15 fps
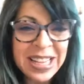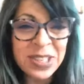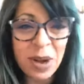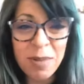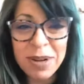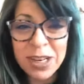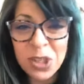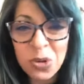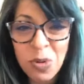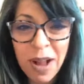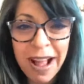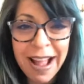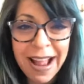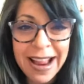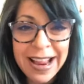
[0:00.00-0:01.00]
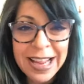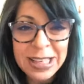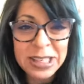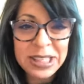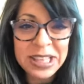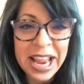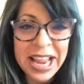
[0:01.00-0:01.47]
I'm going to try
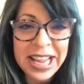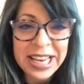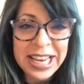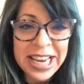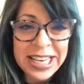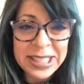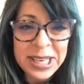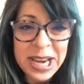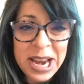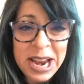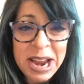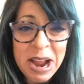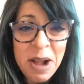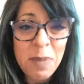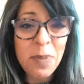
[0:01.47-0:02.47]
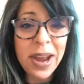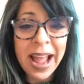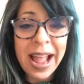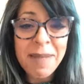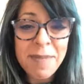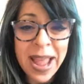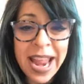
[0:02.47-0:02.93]
to take it easy, but
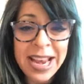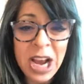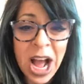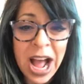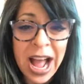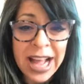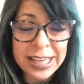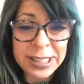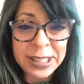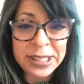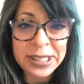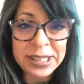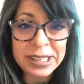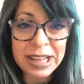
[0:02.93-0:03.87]
I may not.